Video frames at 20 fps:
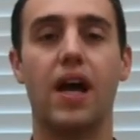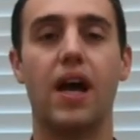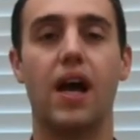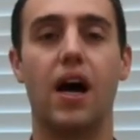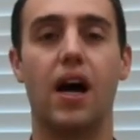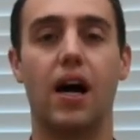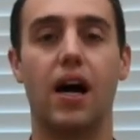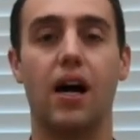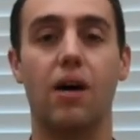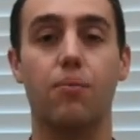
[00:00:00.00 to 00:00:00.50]

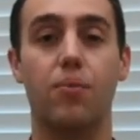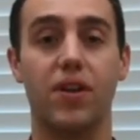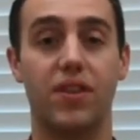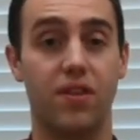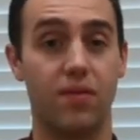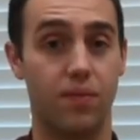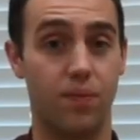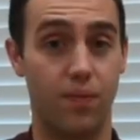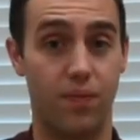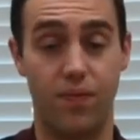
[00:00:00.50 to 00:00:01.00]
Uh, but
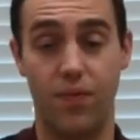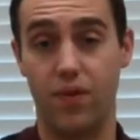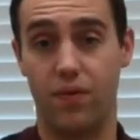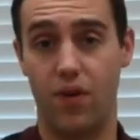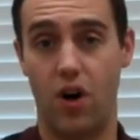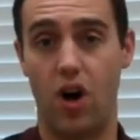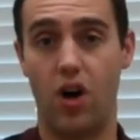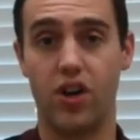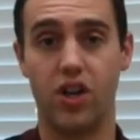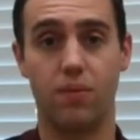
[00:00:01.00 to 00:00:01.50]
the, the
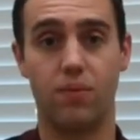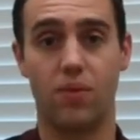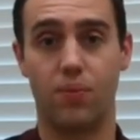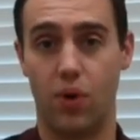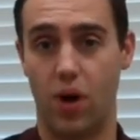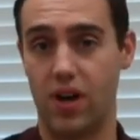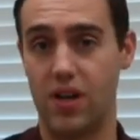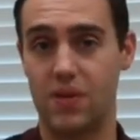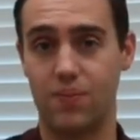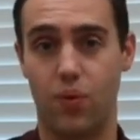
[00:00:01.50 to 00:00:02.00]
volume, the
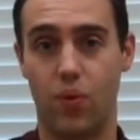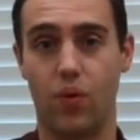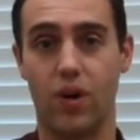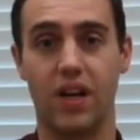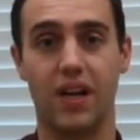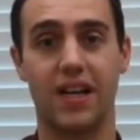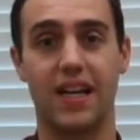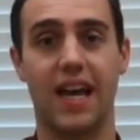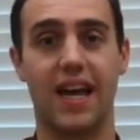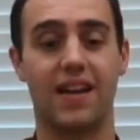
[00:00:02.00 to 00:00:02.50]
price point,
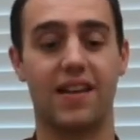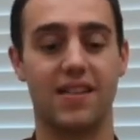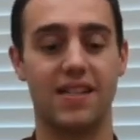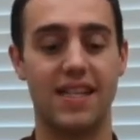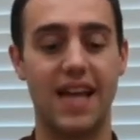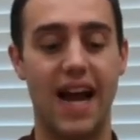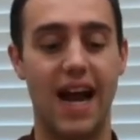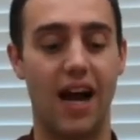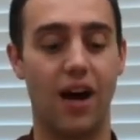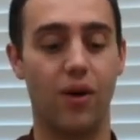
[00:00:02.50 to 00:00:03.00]
again, is
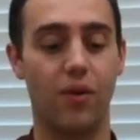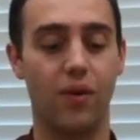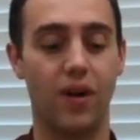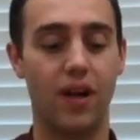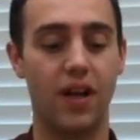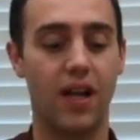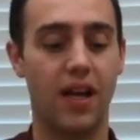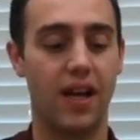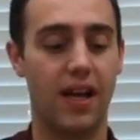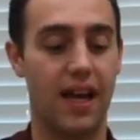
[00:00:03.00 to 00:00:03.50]
down.
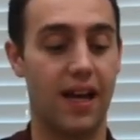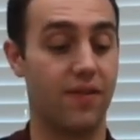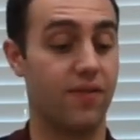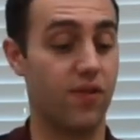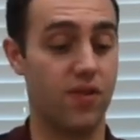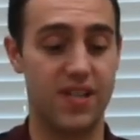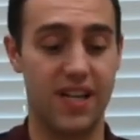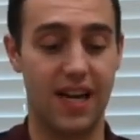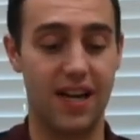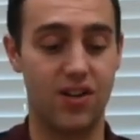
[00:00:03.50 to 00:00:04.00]
And for
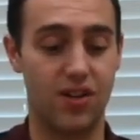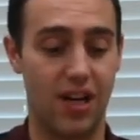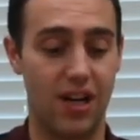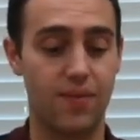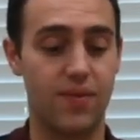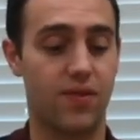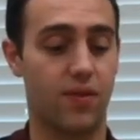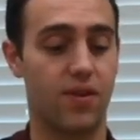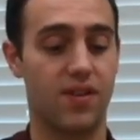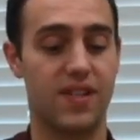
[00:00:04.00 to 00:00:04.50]
St. James,
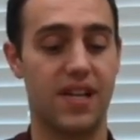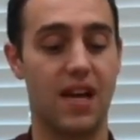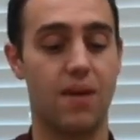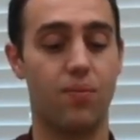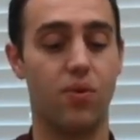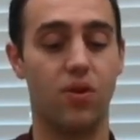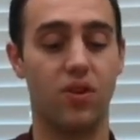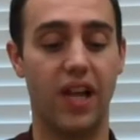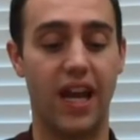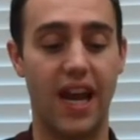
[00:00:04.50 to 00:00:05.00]
for
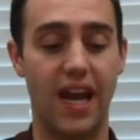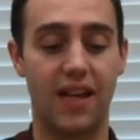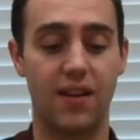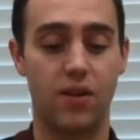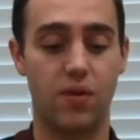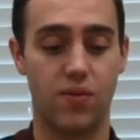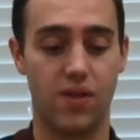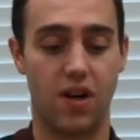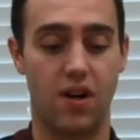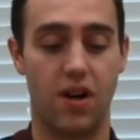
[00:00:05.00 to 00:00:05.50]
example, land, there
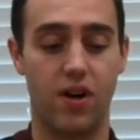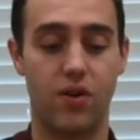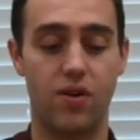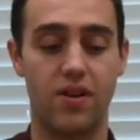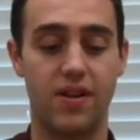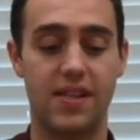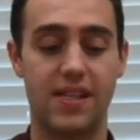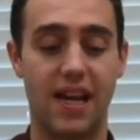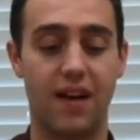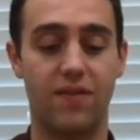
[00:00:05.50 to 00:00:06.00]
was
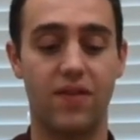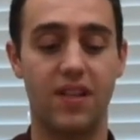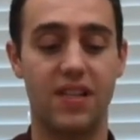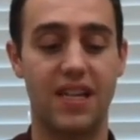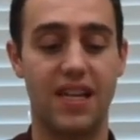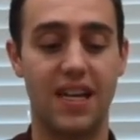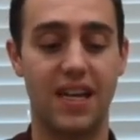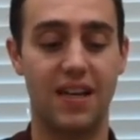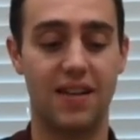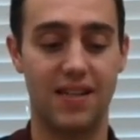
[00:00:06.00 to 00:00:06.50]

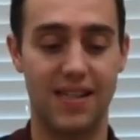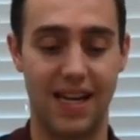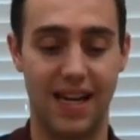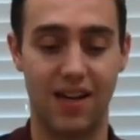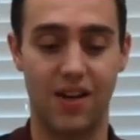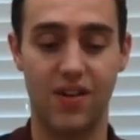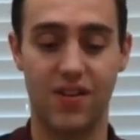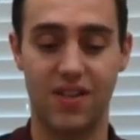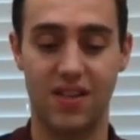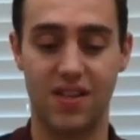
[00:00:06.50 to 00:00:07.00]
117
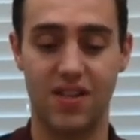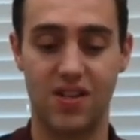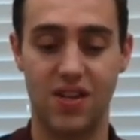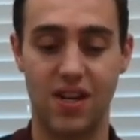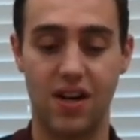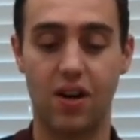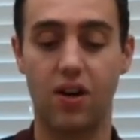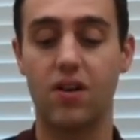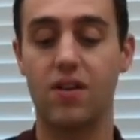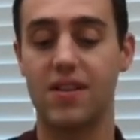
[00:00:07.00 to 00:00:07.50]
sales this
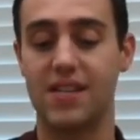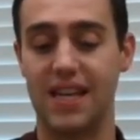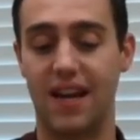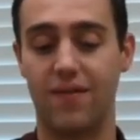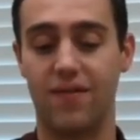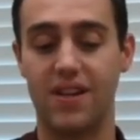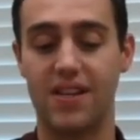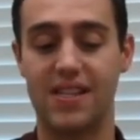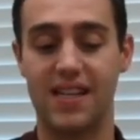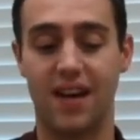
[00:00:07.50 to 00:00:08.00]
year,
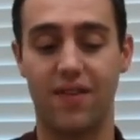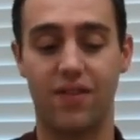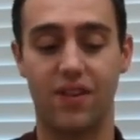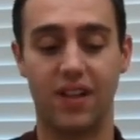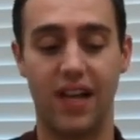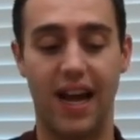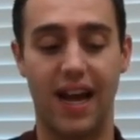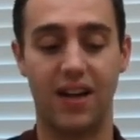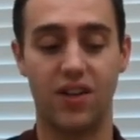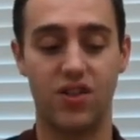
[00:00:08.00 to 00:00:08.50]
77
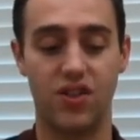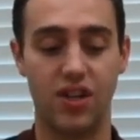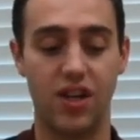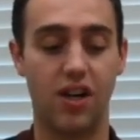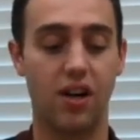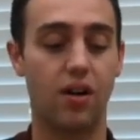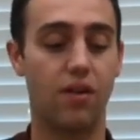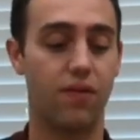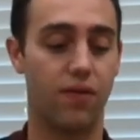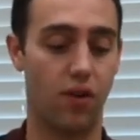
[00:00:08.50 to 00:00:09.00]
last
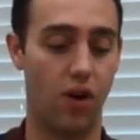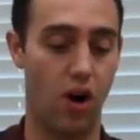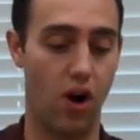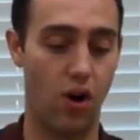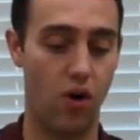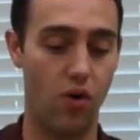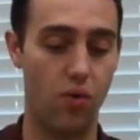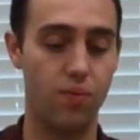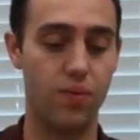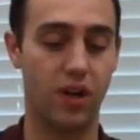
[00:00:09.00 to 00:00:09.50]
year. For
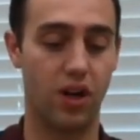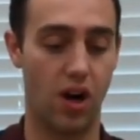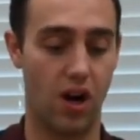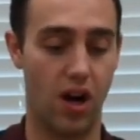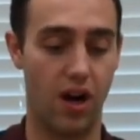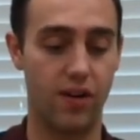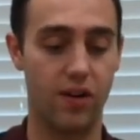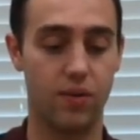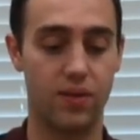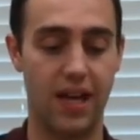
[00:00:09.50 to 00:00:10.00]
home and
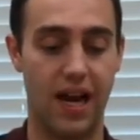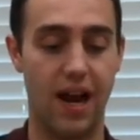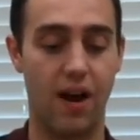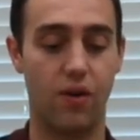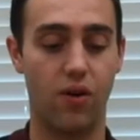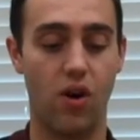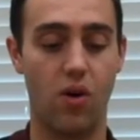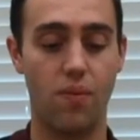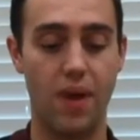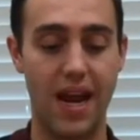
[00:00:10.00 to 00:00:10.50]
condo,
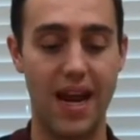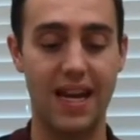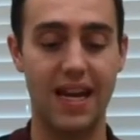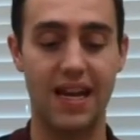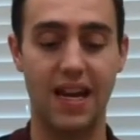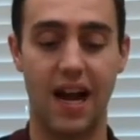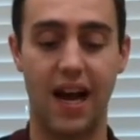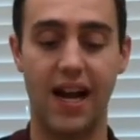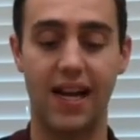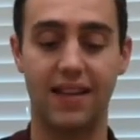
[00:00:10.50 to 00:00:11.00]
townhome,
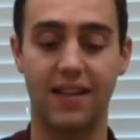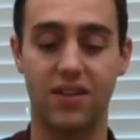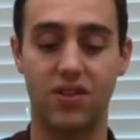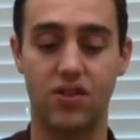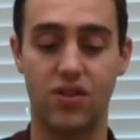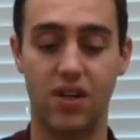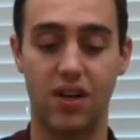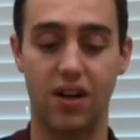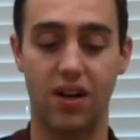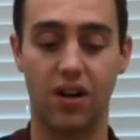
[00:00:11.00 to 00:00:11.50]
89 this
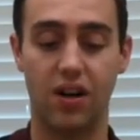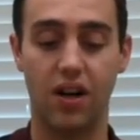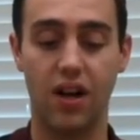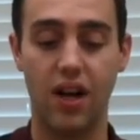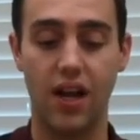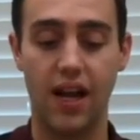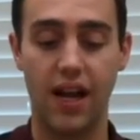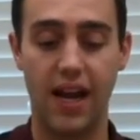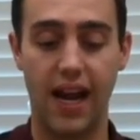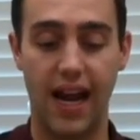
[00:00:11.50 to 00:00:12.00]
year,
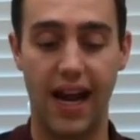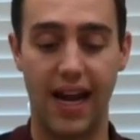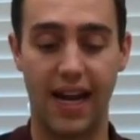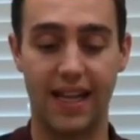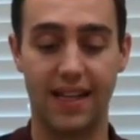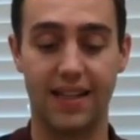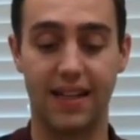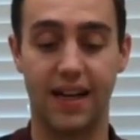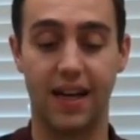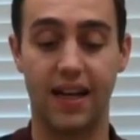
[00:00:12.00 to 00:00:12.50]

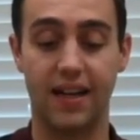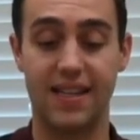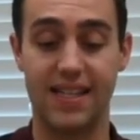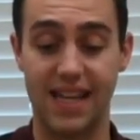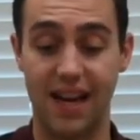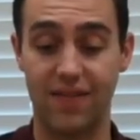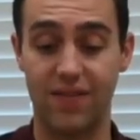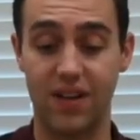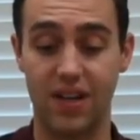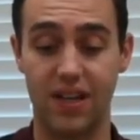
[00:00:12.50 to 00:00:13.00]
and uh,
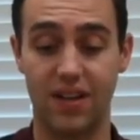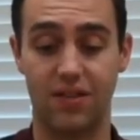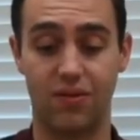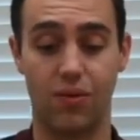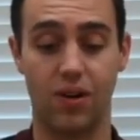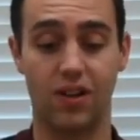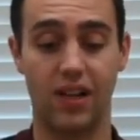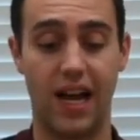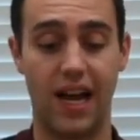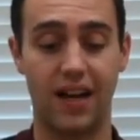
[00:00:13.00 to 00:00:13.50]

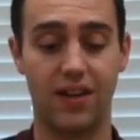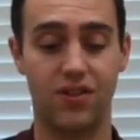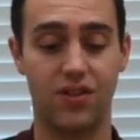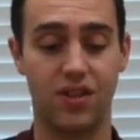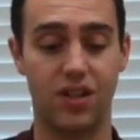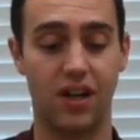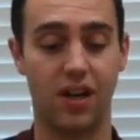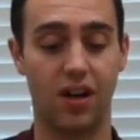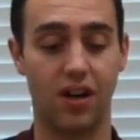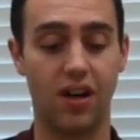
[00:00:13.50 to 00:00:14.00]
73 last
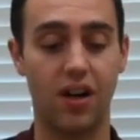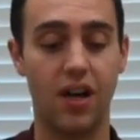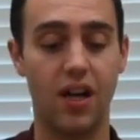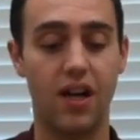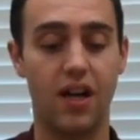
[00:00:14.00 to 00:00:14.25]
year.